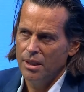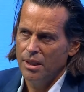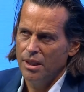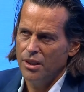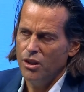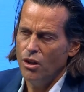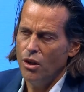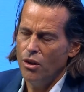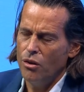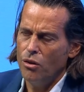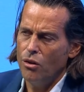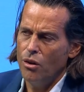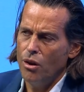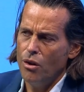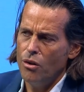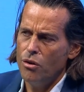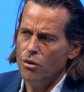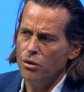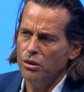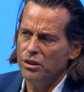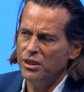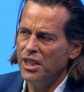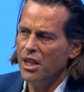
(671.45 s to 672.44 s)
You,
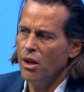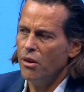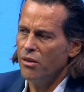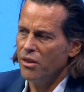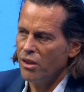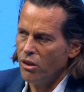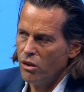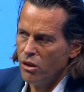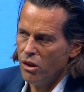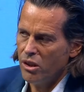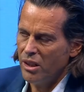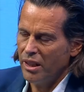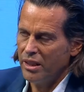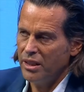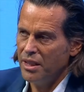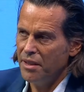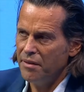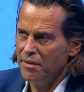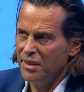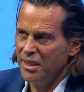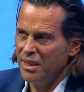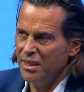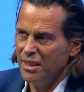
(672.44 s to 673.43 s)
you, see on the
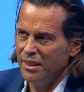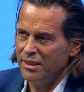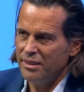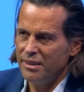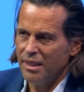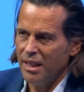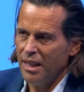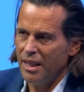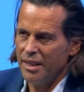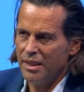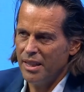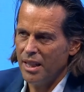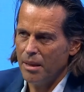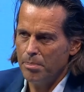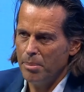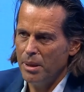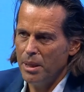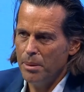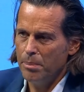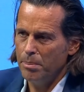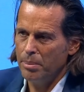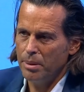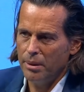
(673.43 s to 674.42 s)
connectivity side that
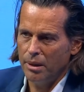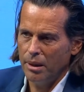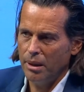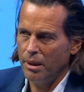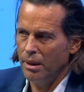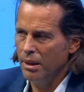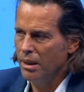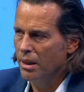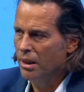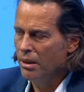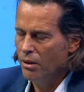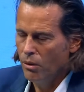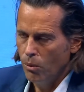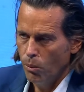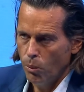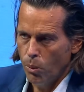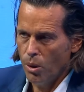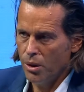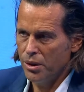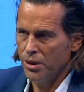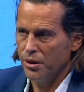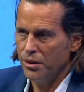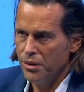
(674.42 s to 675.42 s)
people
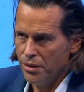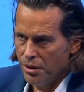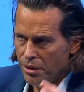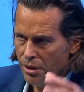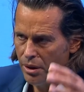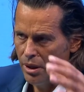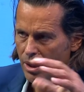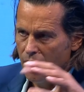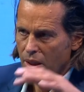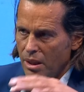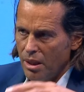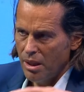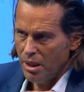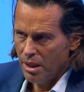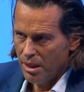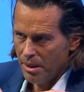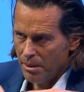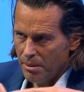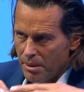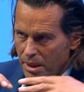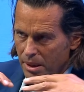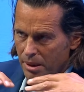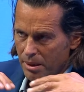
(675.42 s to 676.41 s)
want uh,
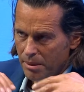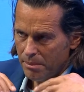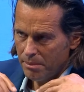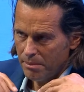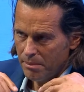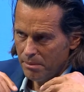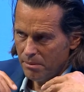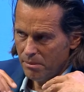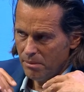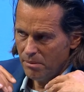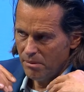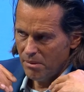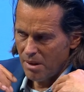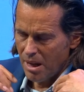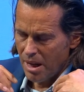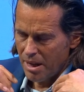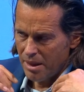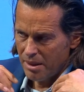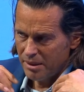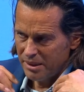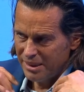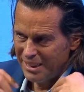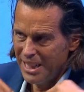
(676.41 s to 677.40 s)
um, a,
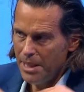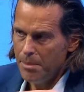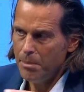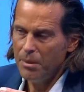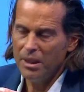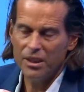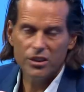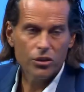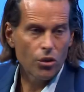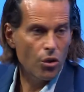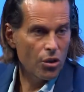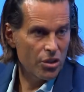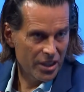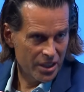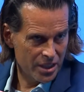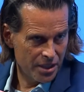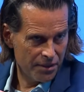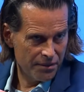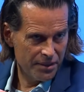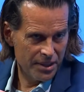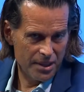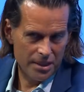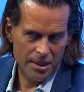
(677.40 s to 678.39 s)
um, seamless
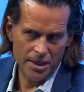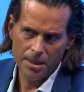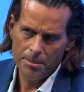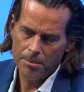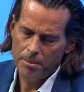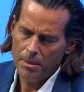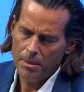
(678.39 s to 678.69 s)
connectivity.